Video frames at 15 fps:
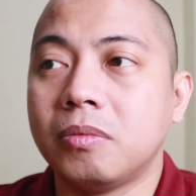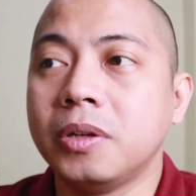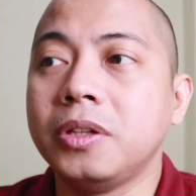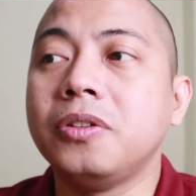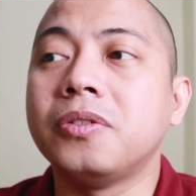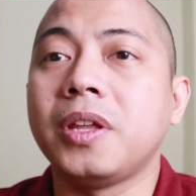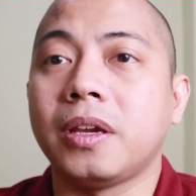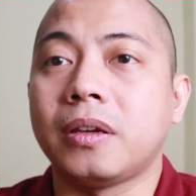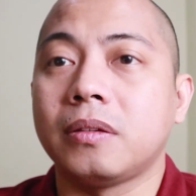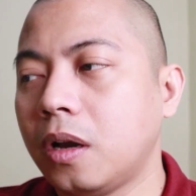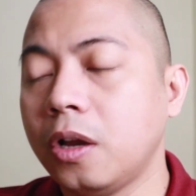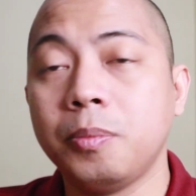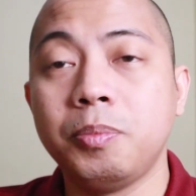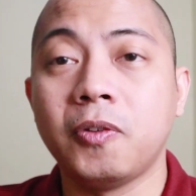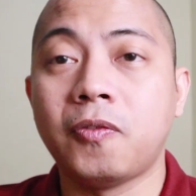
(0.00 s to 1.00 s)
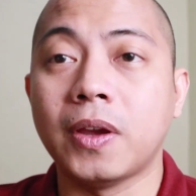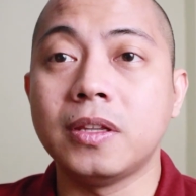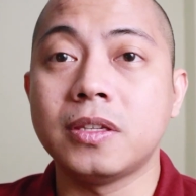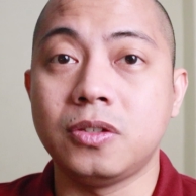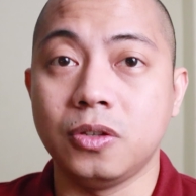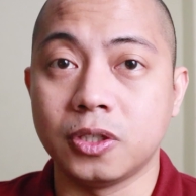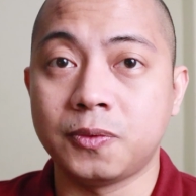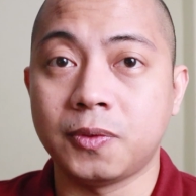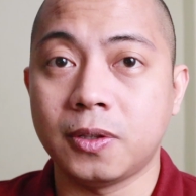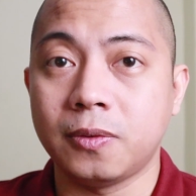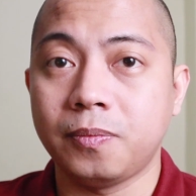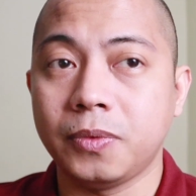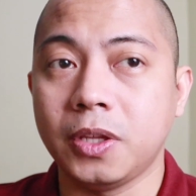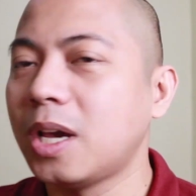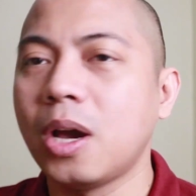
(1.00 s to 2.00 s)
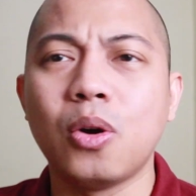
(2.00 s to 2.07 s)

What do you think? I hope you find this useful.